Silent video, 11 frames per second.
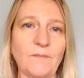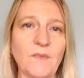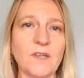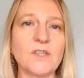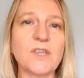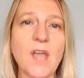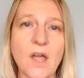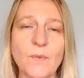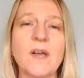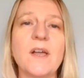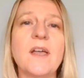
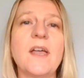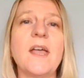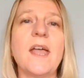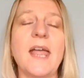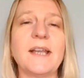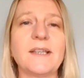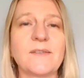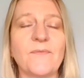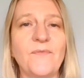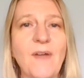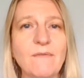So it's
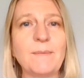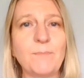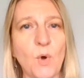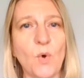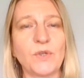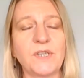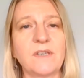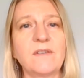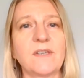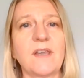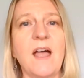very
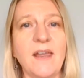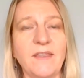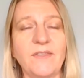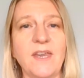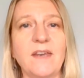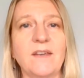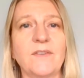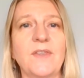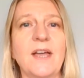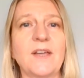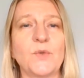important, I think,
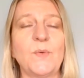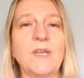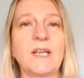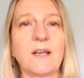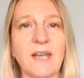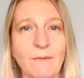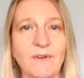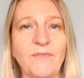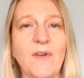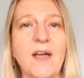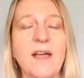that we
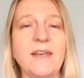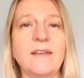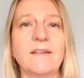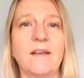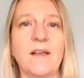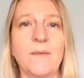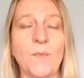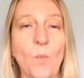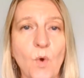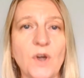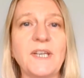clarify
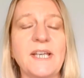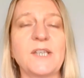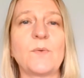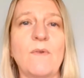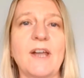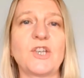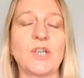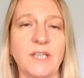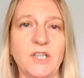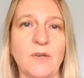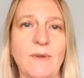what it is we're
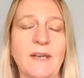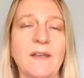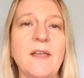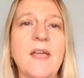actually doing.